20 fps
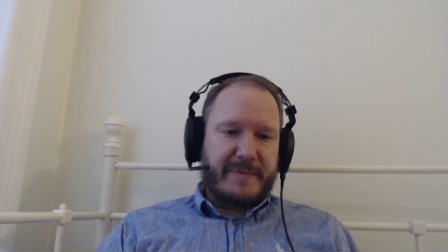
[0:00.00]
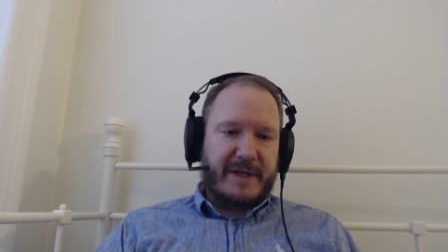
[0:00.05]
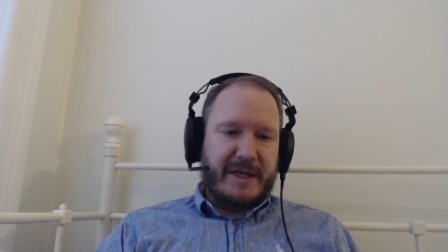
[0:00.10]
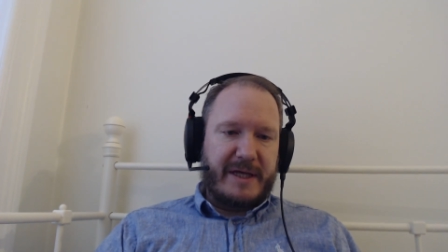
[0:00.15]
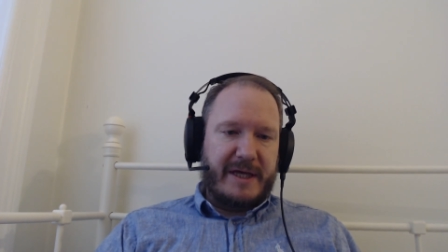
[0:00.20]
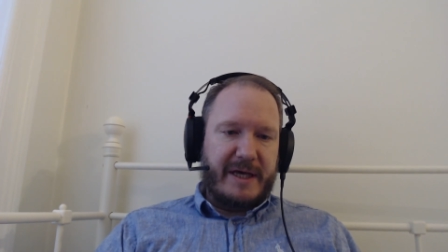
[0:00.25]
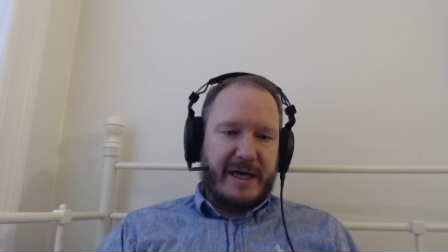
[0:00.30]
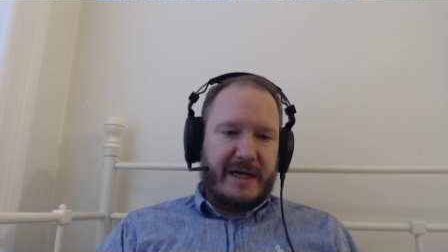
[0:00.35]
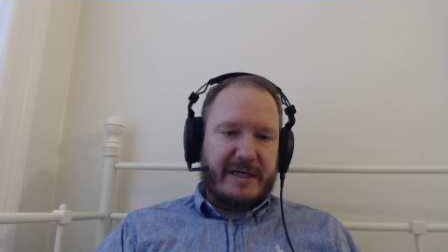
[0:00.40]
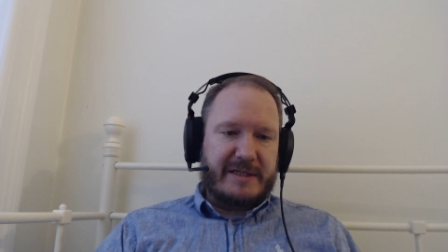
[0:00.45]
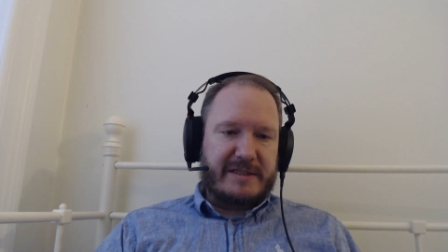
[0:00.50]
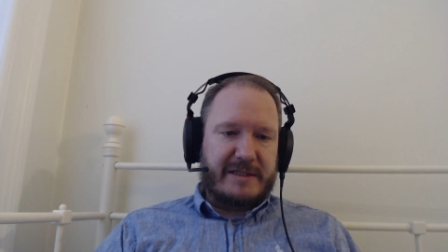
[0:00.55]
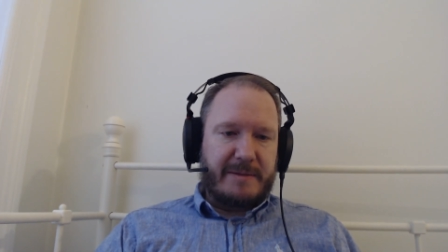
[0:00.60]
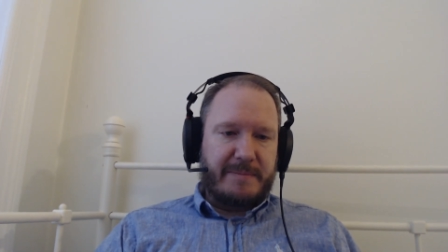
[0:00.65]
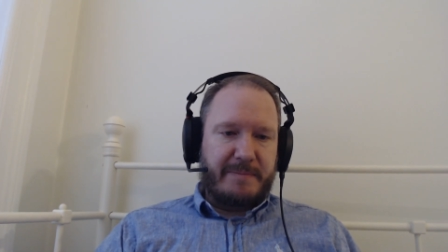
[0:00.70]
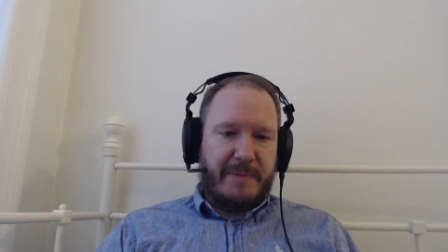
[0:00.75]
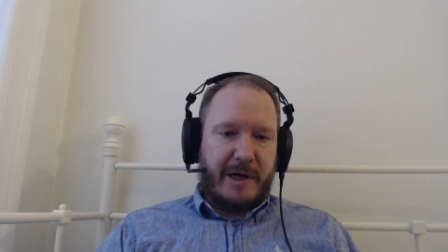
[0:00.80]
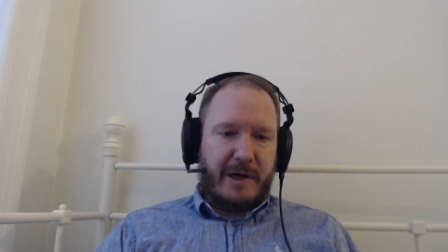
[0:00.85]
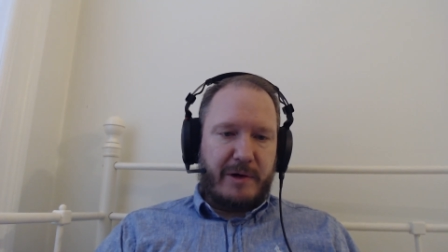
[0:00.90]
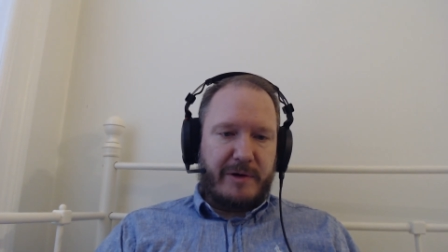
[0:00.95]
He has the
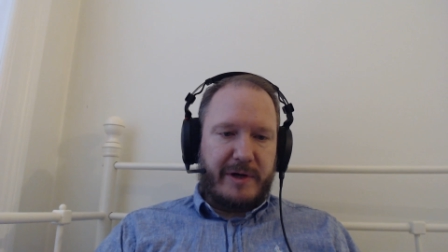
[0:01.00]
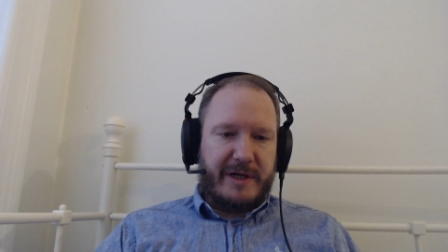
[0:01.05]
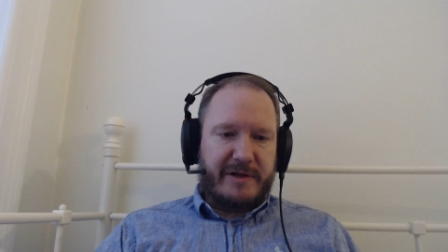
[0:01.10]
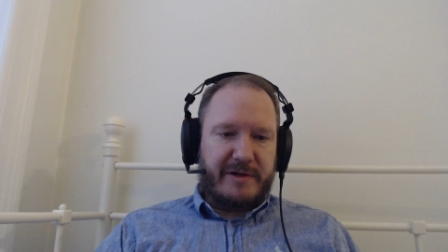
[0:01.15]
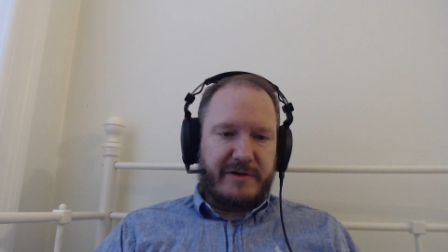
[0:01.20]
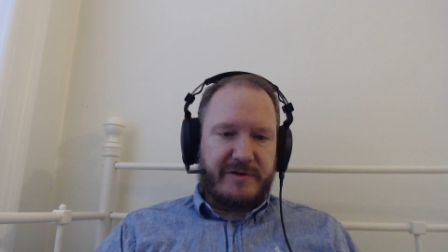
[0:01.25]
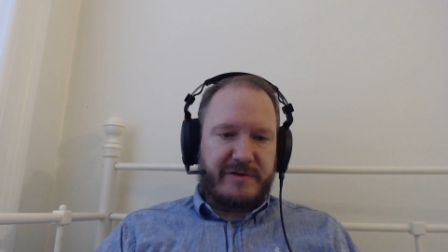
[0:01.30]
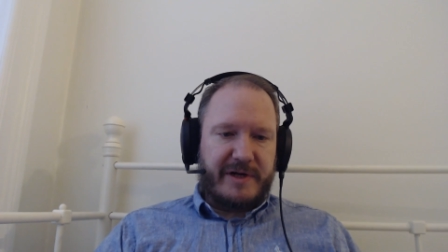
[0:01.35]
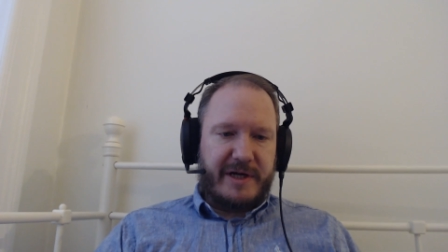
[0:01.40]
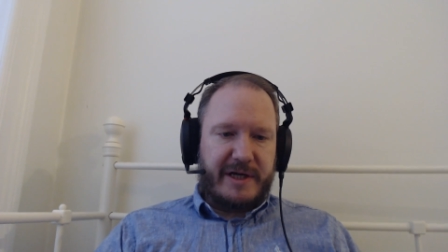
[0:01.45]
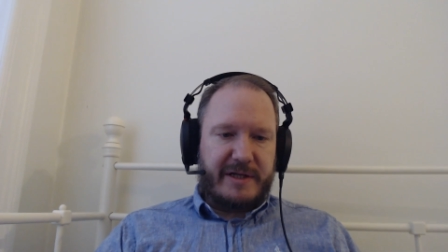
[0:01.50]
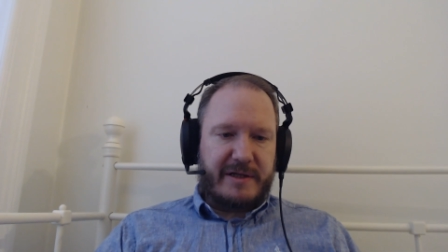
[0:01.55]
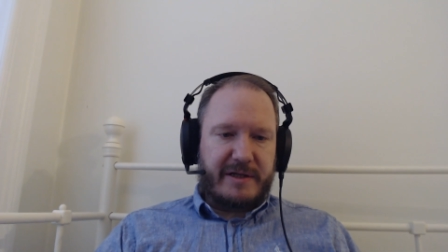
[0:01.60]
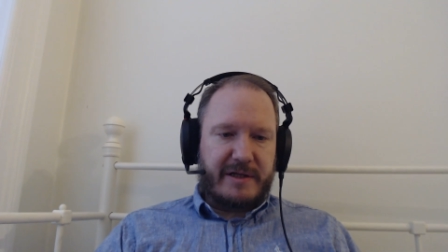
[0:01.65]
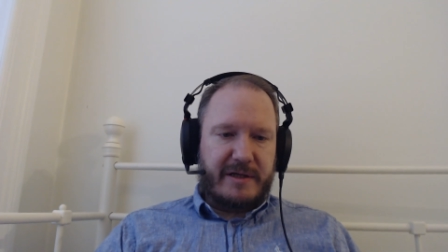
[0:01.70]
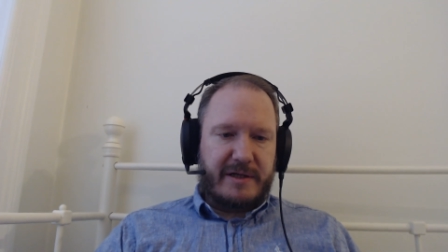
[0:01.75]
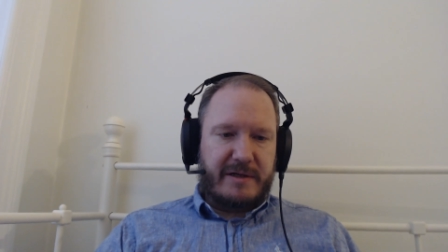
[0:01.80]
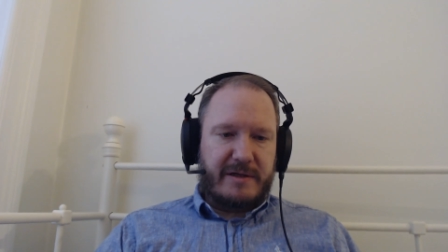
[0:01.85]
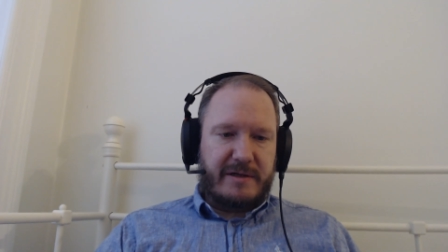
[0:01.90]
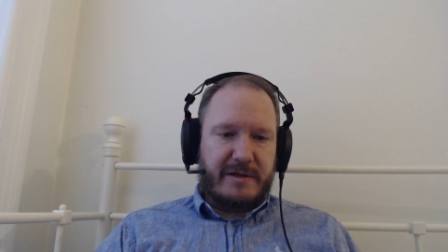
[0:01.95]
power header trait,
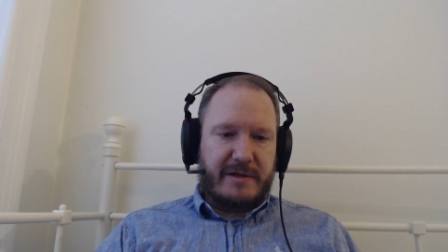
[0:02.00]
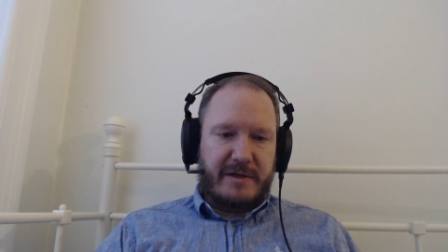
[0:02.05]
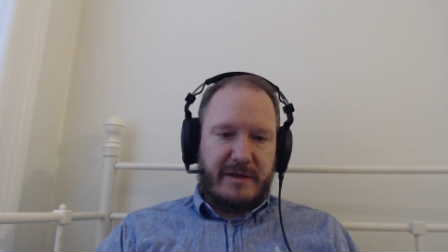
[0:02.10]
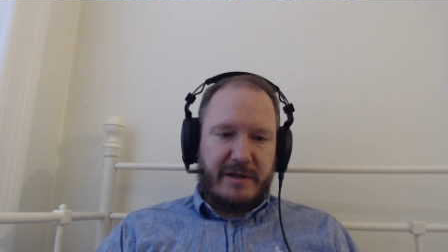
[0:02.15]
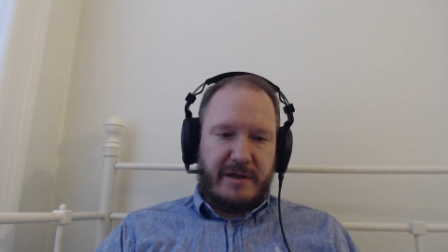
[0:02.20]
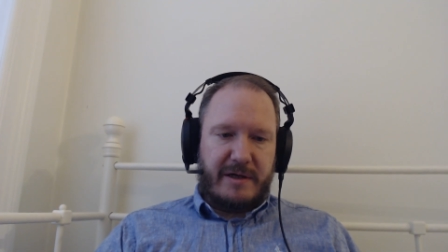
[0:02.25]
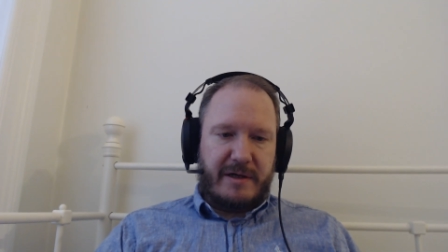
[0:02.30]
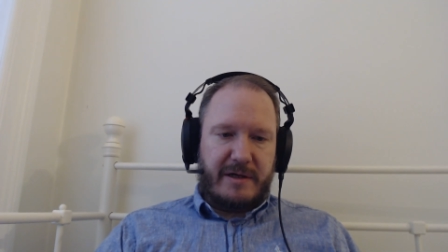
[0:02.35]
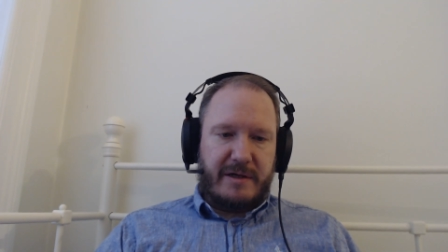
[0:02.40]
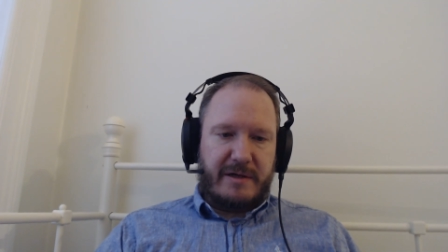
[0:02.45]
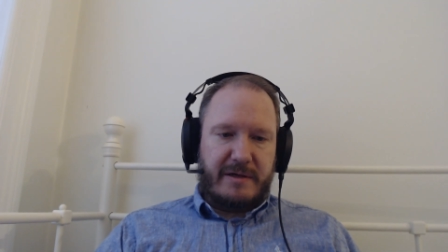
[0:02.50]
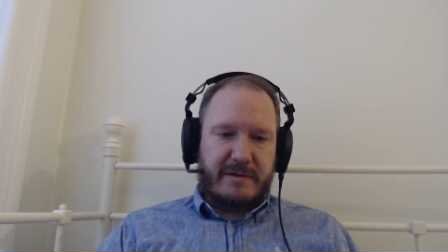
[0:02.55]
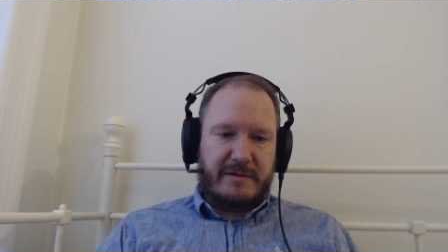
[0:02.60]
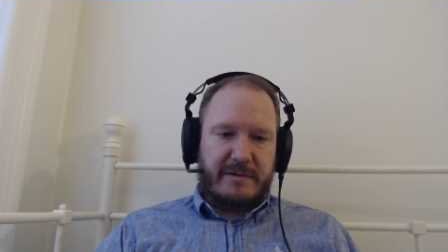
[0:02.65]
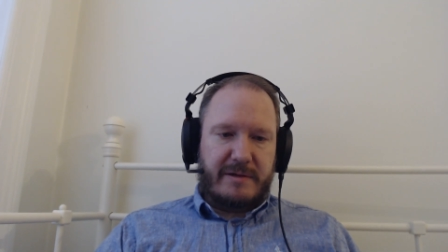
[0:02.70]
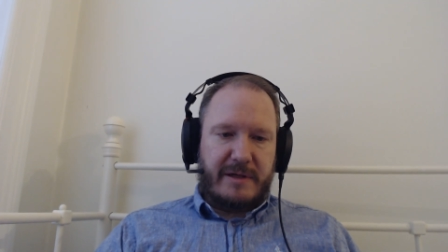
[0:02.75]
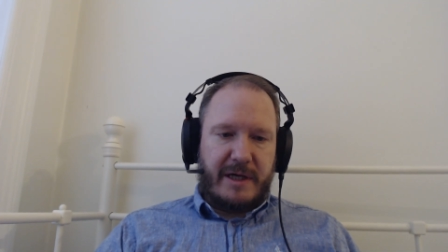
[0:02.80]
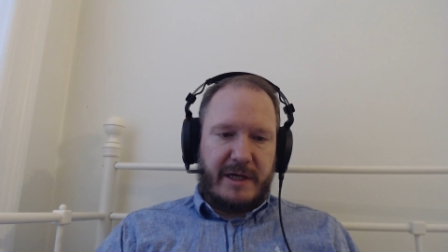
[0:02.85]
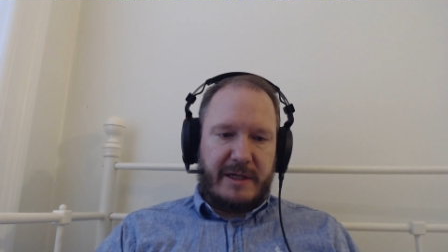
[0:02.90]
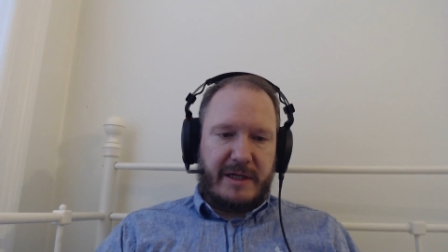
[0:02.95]

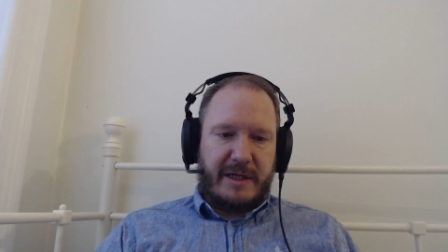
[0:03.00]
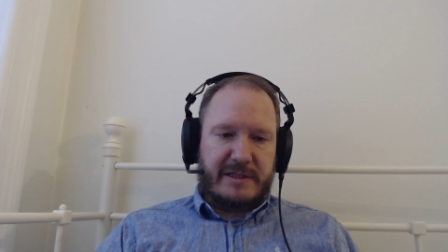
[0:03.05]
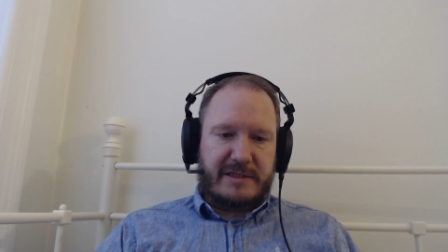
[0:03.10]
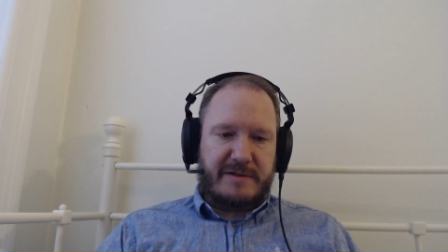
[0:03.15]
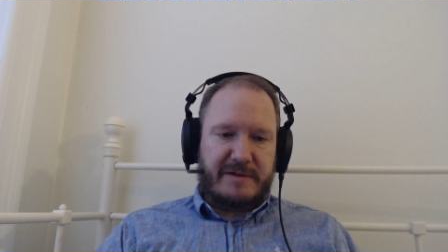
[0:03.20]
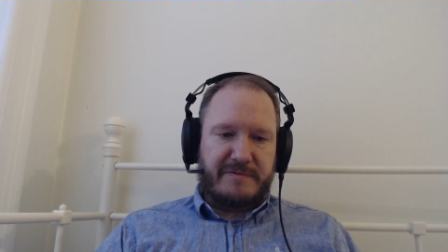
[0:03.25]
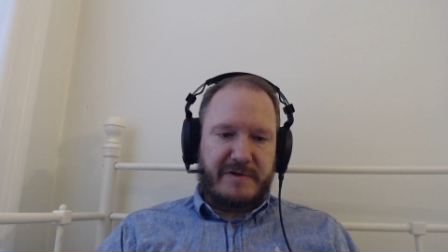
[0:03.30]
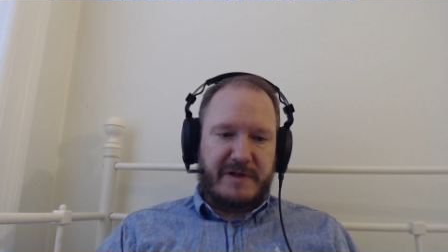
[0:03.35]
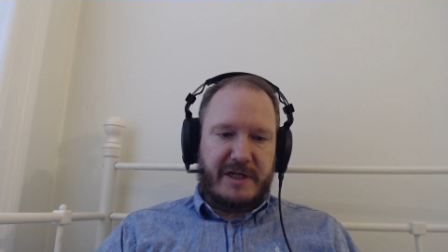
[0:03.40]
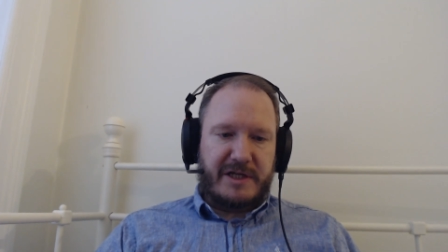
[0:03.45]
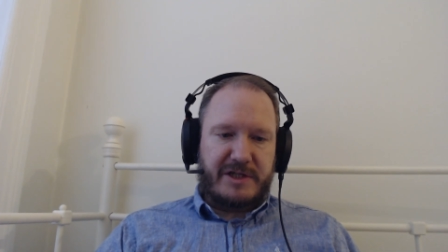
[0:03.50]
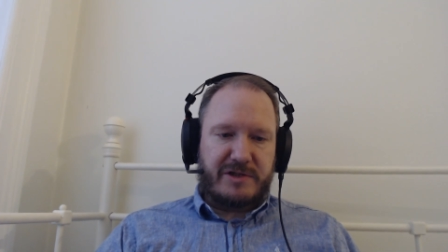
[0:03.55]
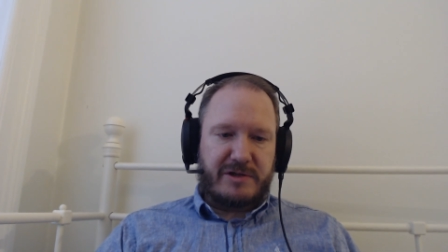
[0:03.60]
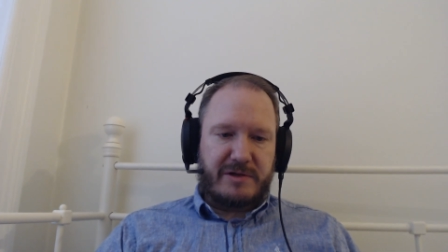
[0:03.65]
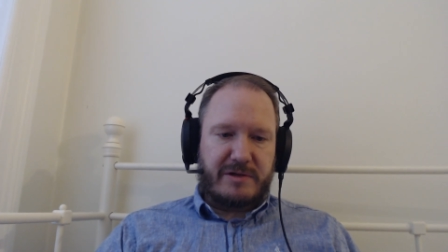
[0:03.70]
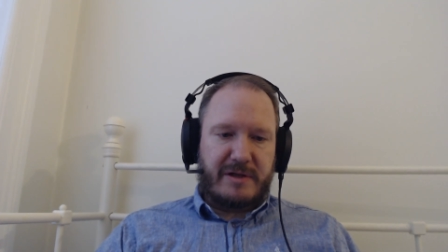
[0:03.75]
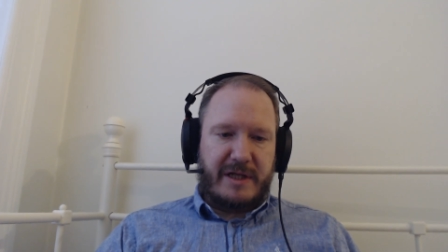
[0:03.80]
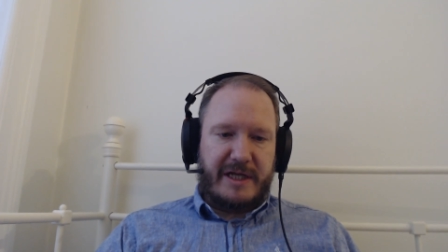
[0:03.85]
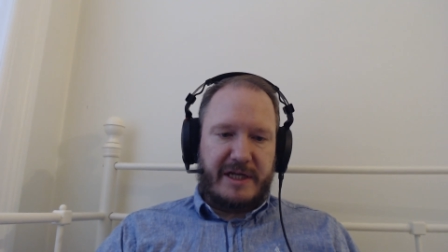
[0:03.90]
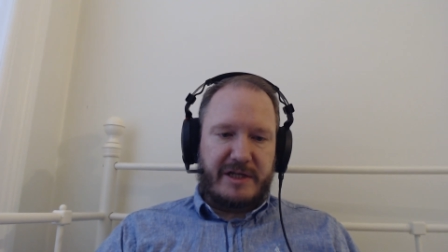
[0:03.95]
and he has the finesse
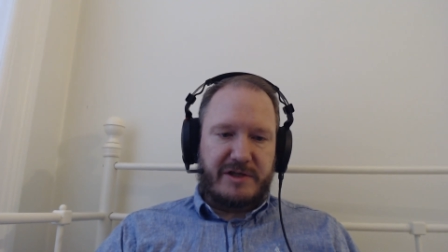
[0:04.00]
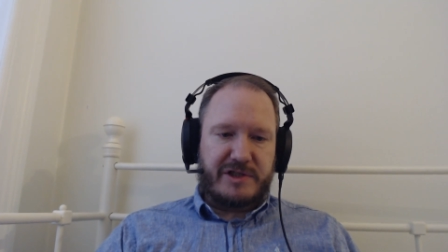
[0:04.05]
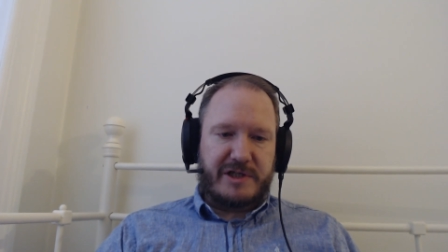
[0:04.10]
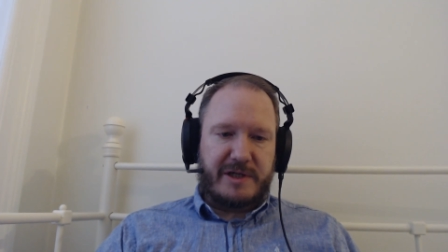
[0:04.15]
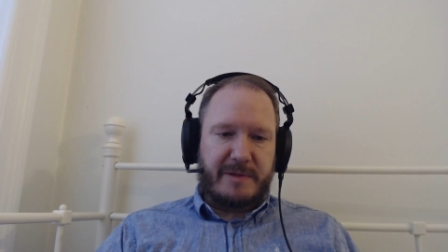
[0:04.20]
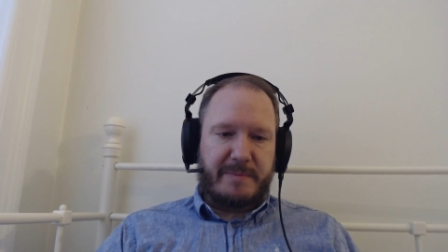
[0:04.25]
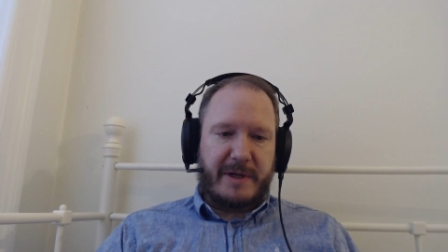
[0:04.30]
shot, leadership,